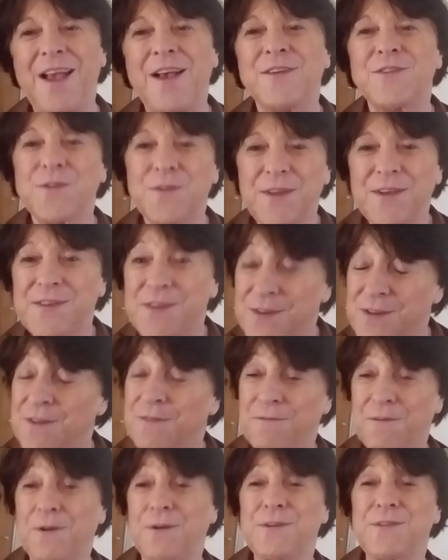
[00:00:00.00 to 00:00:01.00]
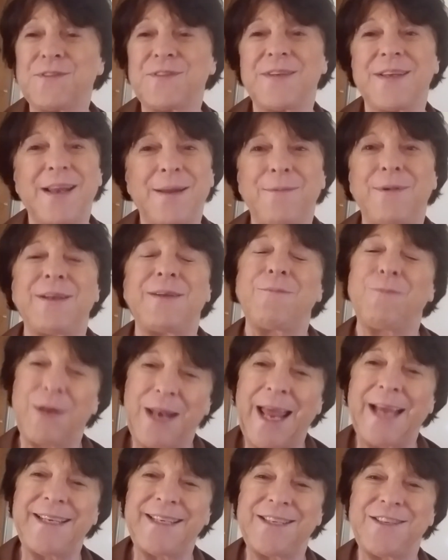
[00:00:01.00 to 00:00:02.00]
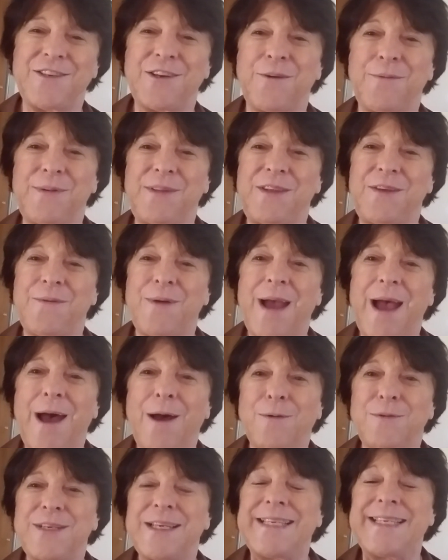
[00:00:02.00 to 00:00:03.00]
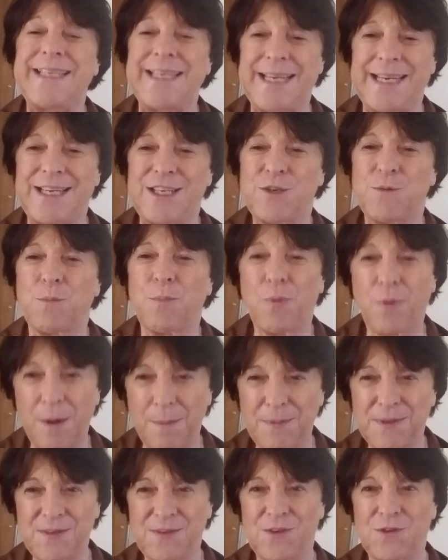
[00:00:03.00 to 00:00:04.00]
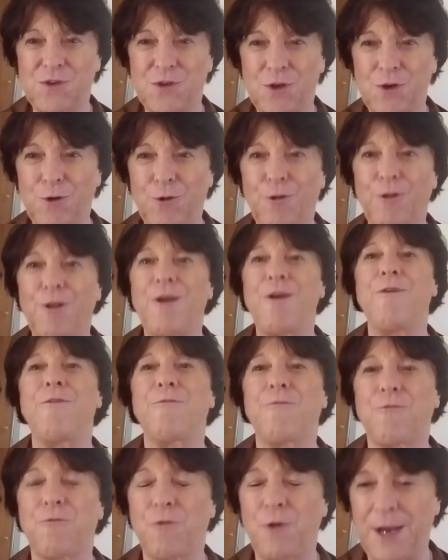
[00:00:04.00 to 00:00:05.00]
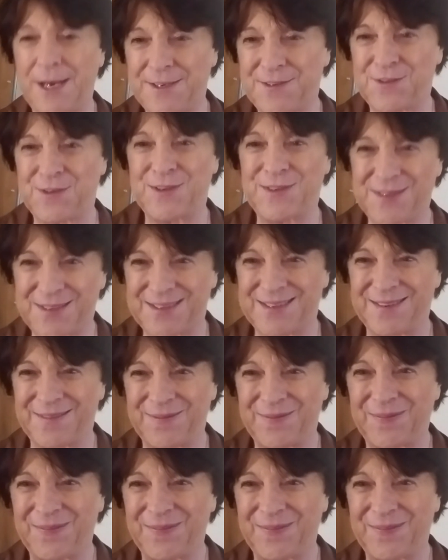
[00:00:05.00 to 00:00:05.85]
So this is the first, and I would like to share with you how to teach prepositional phrases.